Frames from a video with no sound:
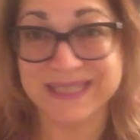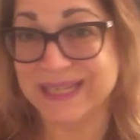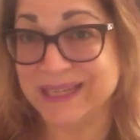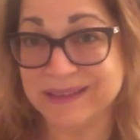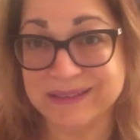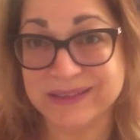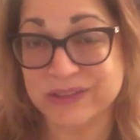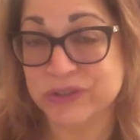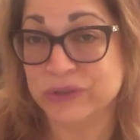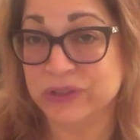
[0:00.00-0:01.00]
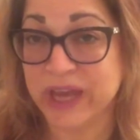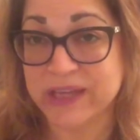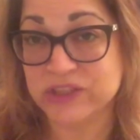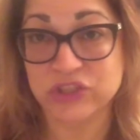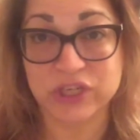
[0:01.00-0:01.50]
is it, this is her
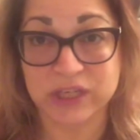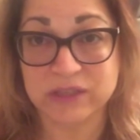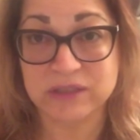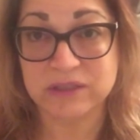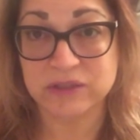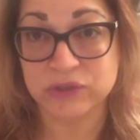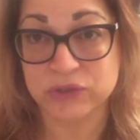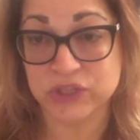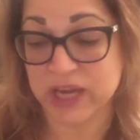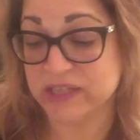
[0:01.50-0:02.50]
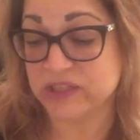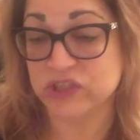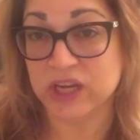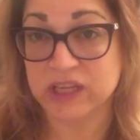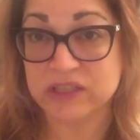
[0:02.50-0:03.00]
last chance, so she has a
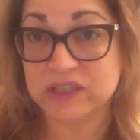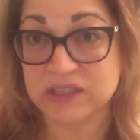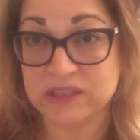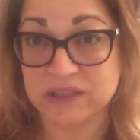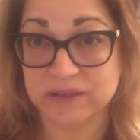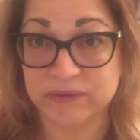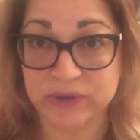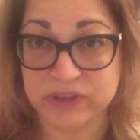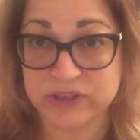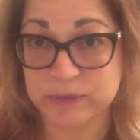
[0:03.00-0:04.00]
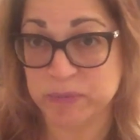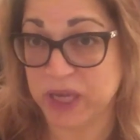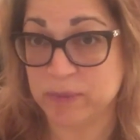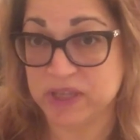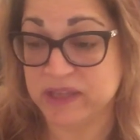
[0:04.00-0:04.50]
chance to deliver this
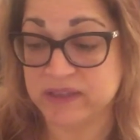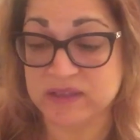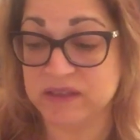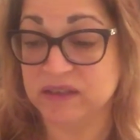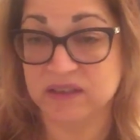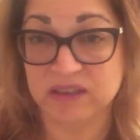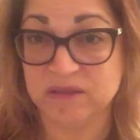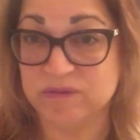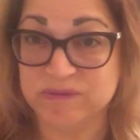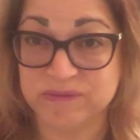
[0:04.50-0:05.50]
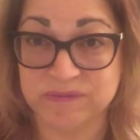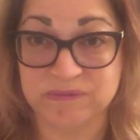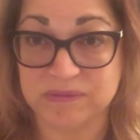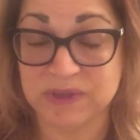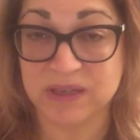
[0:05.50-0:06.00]
baby that's going to live
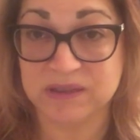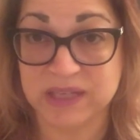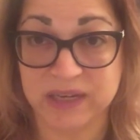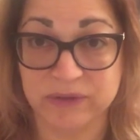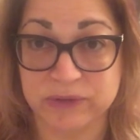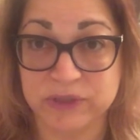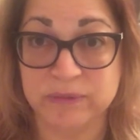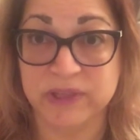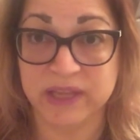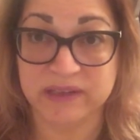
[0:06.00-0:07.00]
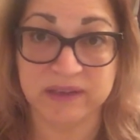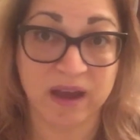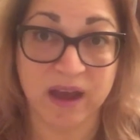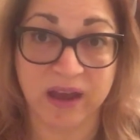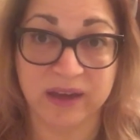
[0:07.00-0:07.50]
a day or two and then
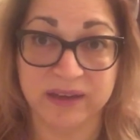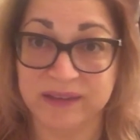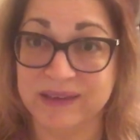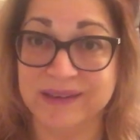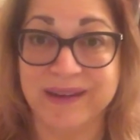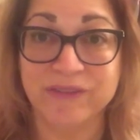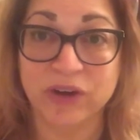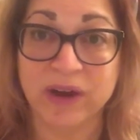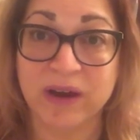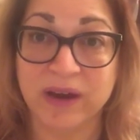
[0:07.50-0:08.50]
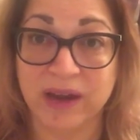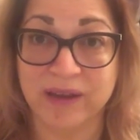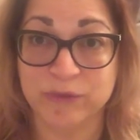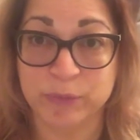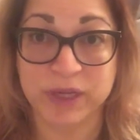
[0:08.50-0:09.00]
die and then never
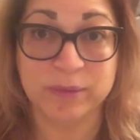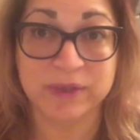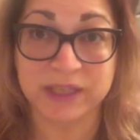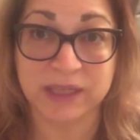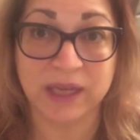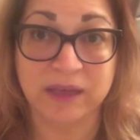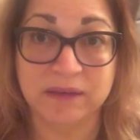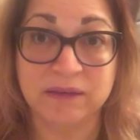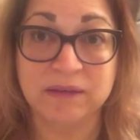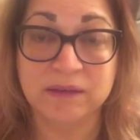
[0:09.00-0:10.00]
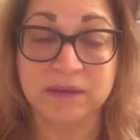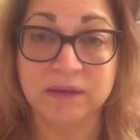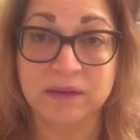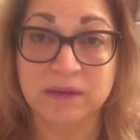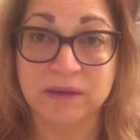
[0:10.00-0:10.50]
have a baby again.
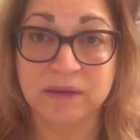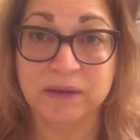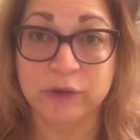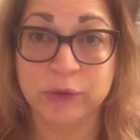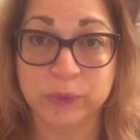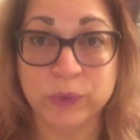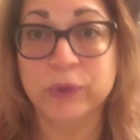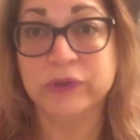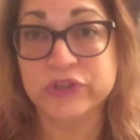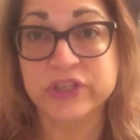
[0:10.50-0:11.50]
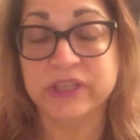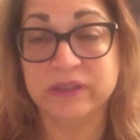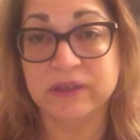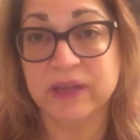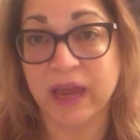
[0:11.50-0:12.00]
Or she
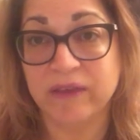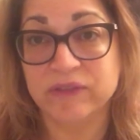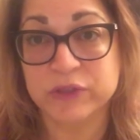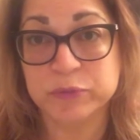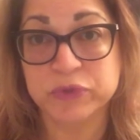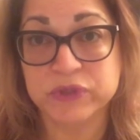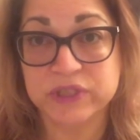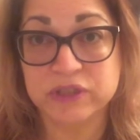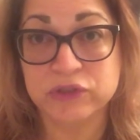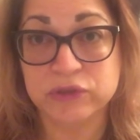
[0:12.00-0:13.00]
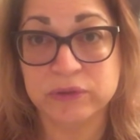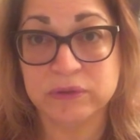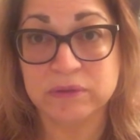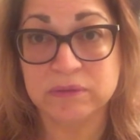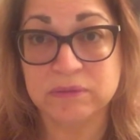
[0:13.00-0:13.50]
can have this procedure